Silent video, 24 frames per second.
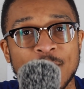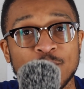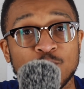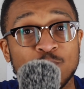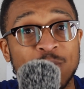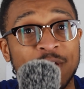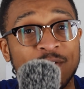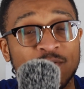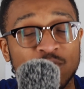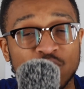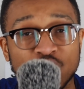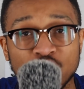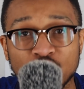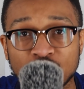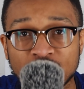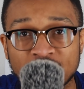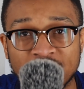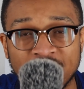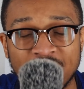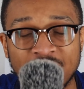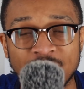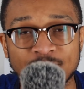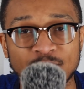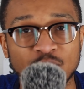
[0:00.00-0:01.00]
we have a new
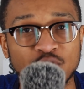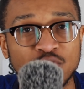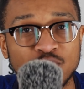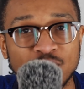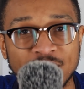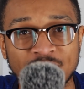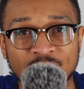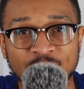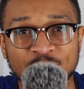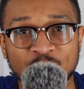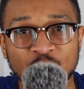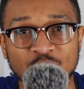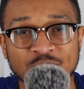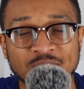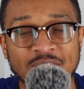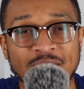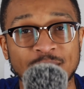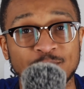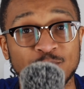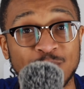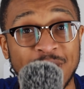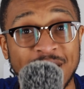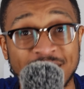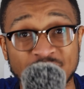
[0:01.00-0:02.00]
team, a new ethos,
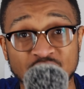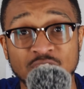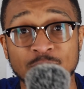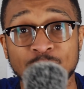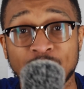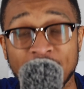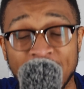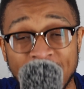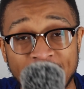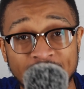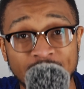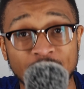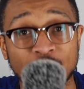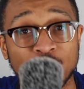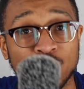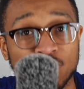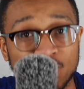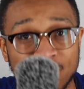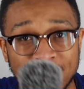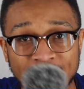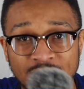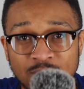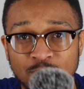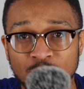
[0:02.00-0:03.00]
and we're actually playing
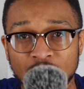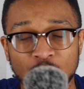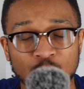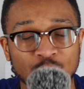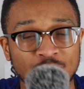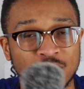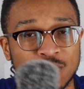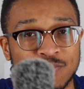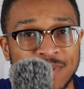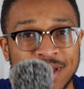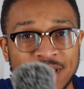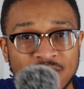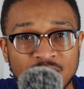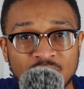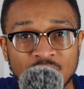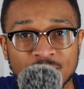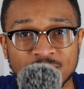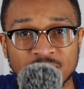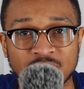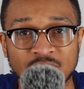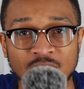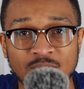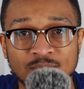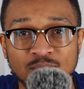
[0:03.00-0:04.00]
really well. We're smacking
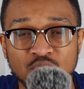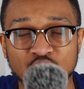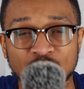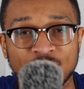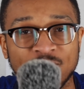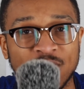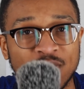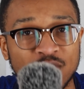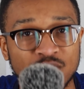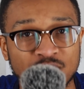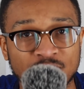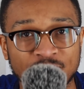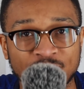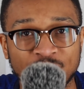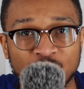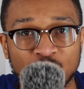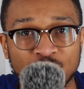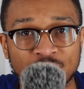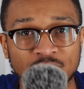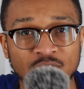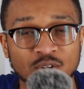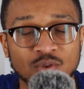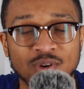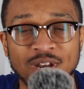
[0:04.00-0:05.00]
up teams, Juventus
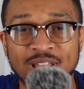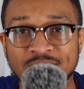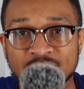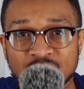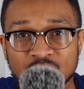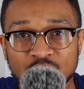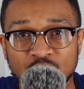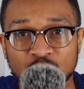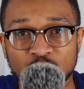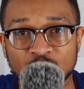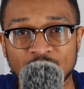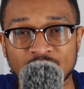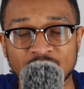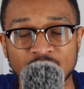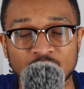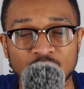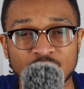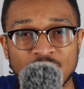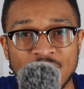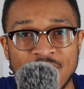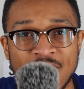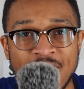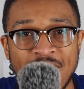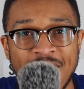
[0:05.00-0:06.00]
4-0, Leicester
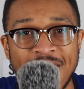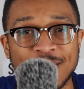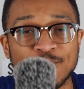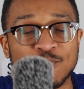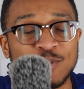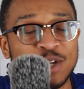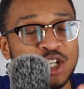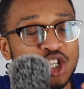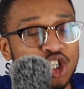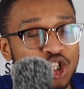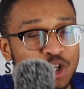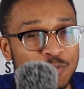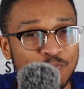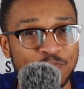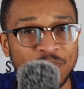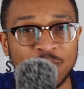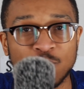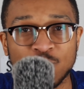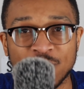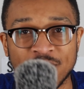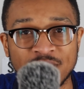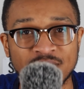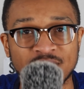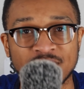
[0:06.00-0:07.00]
3-0, and we should be
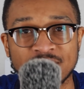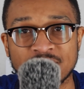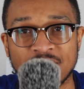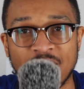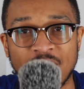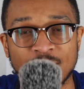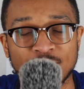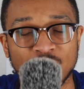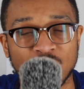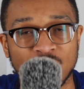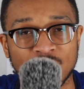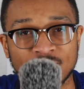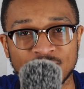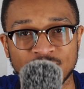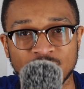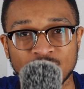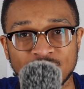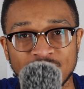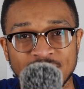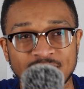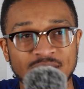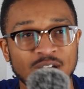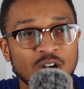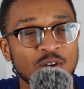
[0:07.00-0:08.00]
winning this game
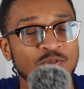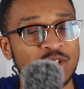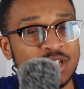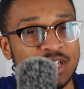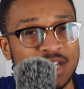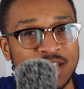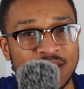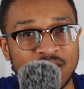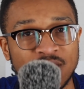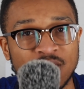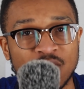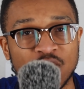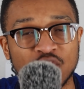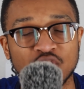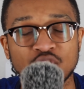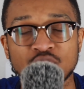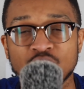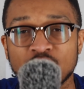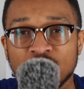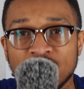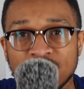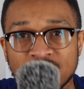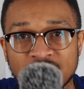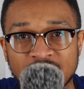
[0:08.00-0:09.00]
comfortably. Now, obviously, you
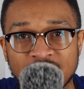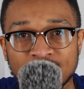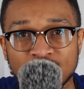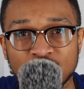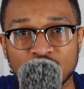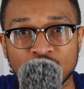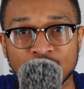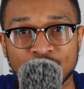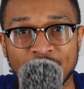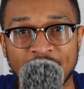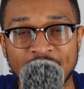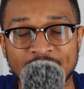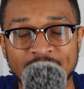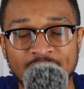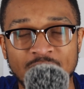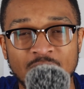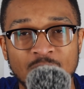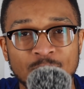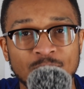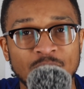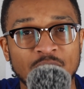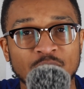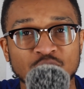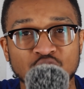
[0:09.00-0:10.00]
know the team news by
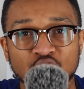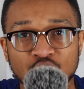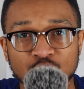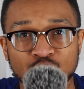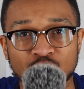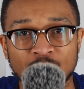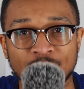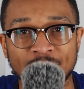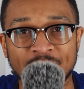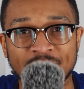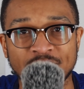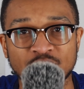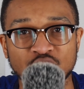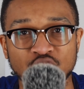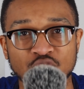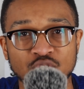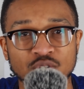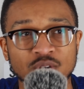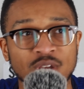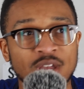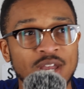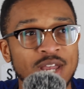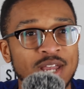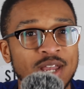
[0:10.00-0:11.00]
now, but I'll just remind
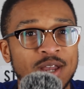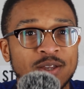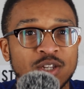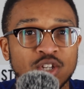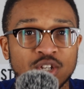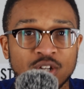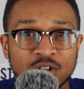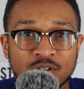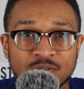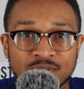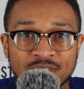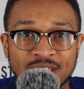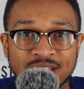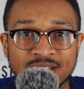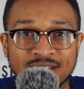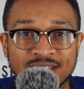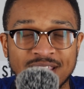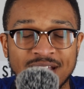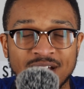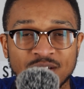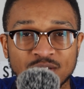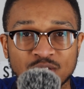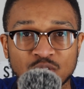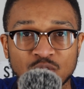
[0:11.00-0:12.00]
you, there's
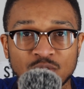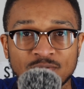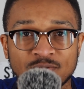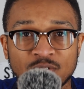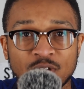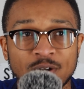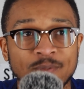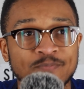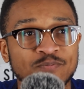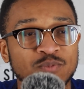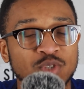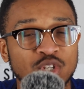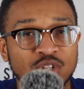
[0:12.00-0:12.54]
doubts over,